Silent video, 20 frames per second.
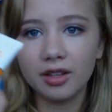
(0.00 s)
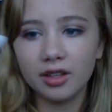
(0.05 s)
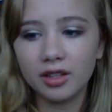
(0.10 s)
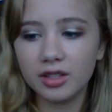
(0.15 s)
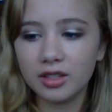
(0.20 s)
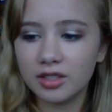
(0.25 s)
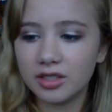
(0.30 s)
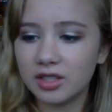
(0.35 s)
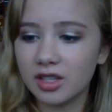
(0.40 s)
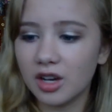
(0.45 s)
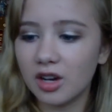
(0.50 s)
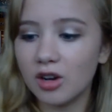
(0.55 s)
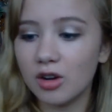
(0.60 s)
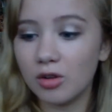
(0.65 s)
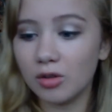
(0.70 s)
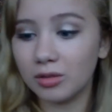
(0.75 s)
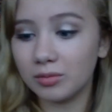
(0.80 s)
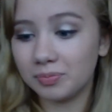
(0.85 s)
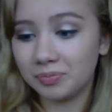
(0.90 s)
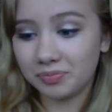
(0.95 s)

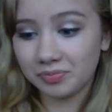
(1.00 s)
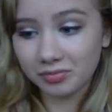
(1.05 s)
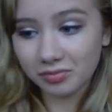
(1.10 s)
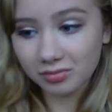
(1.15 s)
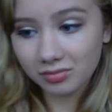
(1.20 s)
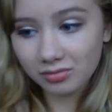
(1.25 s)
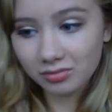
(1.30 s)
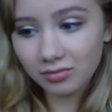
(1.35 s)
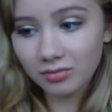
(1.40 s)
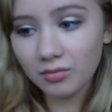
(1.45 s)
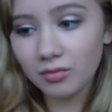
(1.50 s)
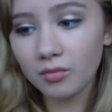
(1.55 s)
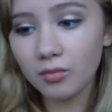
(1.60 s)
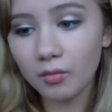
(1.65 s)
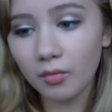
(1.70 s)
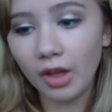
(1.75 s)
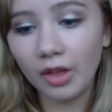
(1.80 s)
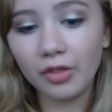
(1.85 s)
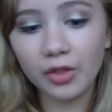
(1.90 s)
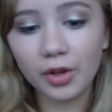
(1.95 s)
So
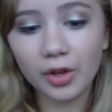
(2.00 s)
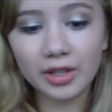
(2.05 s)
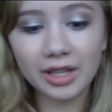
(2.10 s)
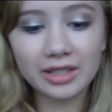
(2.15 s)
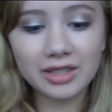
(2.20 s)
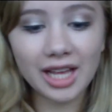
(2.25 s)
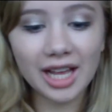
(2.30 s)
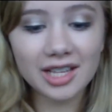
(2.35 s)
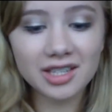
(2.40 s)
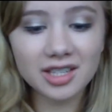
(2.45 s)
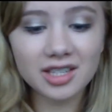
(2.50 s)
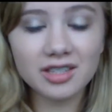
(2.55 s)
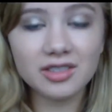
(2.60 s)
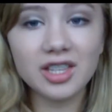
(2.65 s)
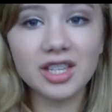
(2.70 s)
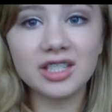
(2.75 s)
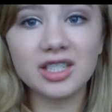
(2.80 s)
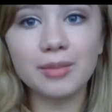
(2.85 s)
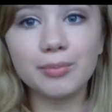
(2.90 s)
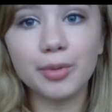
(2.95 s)
that's the
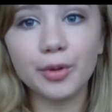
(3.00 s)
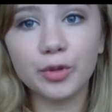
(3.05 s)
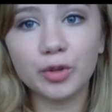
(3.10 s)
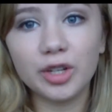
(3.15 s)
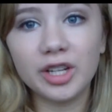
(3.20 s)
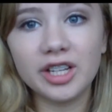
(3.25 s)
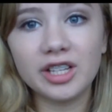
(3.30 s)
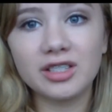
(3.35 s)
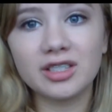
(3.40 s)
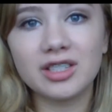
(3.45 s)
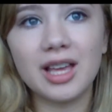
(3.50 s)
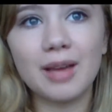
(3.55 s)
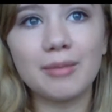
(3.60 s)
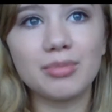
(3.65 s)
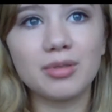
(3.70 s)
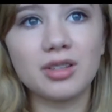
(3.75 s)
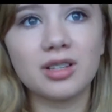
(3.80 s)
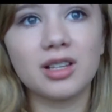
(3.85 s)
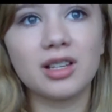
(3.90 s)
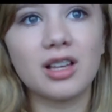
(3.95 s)
simple 3-step
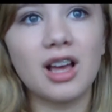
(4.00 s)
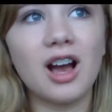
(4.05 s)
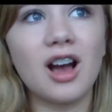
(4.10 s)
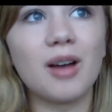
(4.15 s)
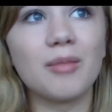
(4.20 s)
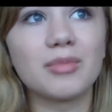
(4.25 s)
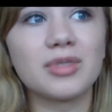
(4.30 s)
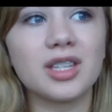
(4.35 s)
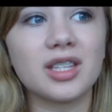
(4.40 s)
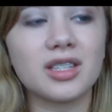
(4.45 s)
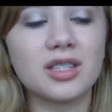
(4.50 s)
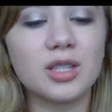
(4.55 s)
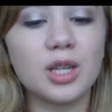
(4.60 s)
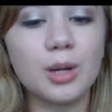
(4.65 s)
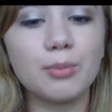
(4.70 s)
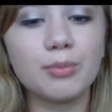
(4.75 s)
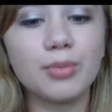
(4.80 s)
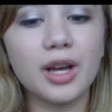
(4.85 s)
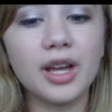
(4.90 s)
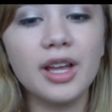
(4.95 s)
system,
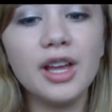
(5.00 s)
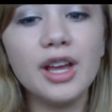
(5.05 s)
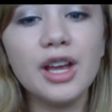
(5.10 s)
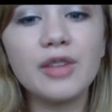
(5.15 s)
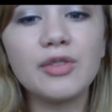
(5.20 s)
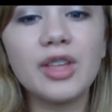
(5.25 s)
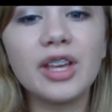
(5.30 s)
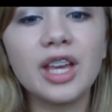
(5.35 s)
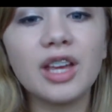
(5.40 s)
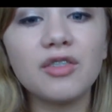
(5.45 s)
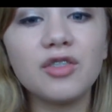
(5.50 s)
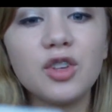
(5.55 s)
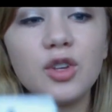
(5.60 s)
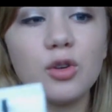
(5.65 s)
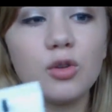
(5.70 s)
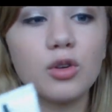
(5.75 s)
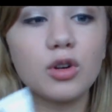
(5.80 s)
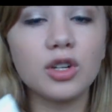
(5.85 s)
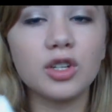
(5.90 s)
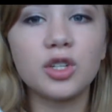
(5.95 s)
but they give
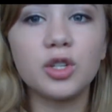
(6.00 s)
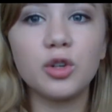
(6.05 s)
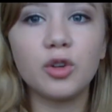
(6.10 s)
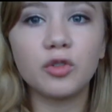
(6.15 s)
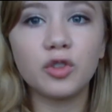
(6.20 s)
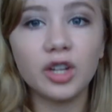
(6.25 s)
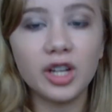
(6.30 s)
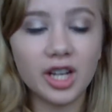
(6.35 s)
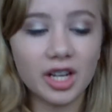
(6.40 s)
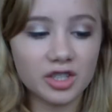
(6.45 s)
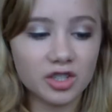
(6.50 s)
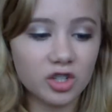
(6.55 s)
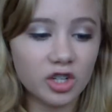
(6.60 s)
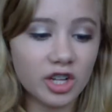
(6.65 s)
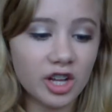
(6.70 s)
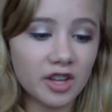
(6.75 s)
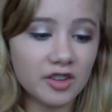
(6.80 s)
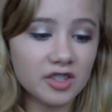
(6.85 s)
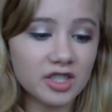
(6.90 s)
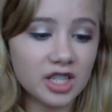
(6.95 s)
you 2 free extra
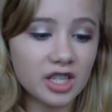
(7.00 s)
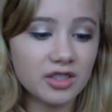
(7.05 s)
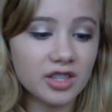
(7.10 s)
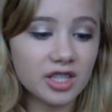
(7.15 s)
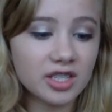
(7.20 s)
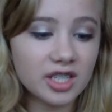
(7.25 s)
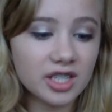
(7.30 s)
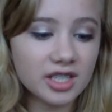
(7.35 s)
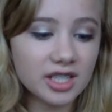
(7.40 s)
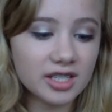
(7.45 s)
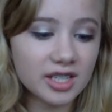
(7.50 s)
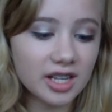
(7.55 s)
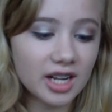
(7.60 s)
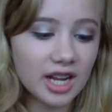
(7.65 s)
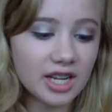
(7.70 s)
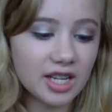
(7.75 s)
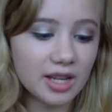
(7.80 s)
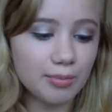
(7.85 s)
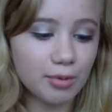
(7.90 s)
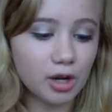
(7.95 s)
gifts, and this is the Skin
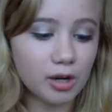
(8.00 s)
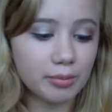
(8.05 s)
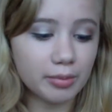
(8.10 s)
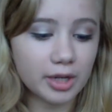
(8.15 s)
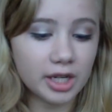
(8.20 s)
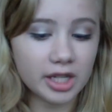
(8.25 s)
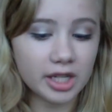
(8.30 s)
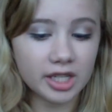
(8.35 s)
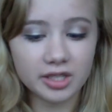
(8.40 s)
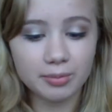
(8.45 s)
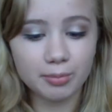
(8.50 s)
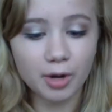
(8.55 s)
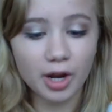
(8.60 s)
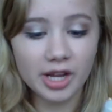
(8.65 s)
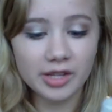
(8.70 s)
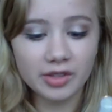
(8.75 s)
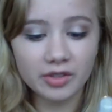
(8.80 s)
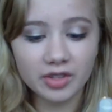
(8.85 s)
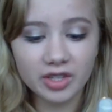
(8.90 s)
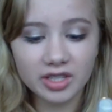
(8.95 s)
ID body spray,
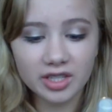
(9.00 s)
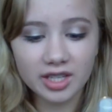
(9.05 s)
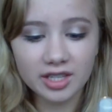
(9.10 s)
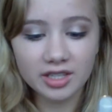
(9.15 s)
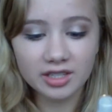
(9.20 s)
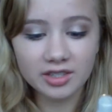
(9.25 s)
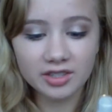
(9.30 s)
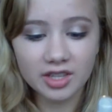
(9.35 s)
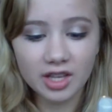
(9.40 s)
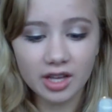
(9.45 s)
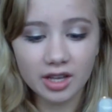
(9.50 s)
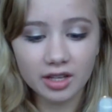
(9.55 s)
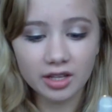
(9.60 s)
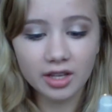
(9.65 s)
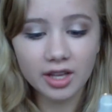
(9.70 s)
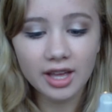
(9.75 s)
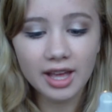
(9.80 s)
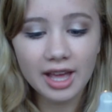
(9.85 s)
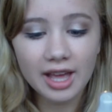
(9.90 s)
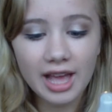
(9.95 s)
and then this is the
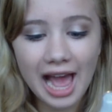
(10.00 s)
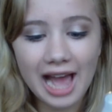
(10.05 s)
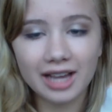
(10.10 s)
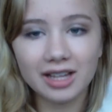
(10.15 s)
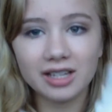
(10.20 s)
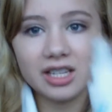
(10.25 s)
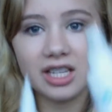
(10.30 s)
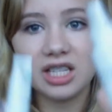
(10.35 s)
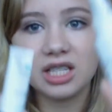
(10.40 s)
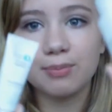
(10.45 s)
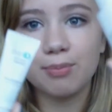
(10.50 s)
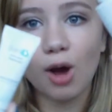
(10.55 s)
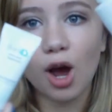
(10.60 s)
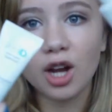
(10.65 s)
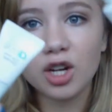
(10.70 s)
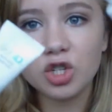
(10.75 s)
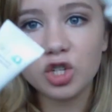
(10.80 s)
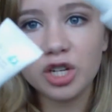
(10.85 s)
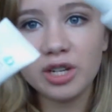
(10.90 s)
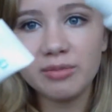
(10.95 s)
acne spot
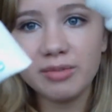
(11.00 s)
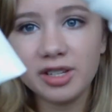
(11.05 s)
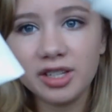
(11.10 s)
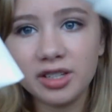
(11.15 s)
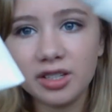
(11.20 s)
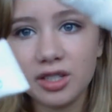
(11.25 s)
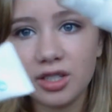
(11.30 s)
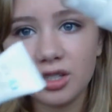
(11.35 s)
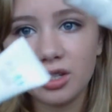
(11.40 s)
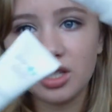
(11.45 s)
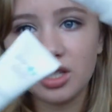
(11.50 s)
treatment.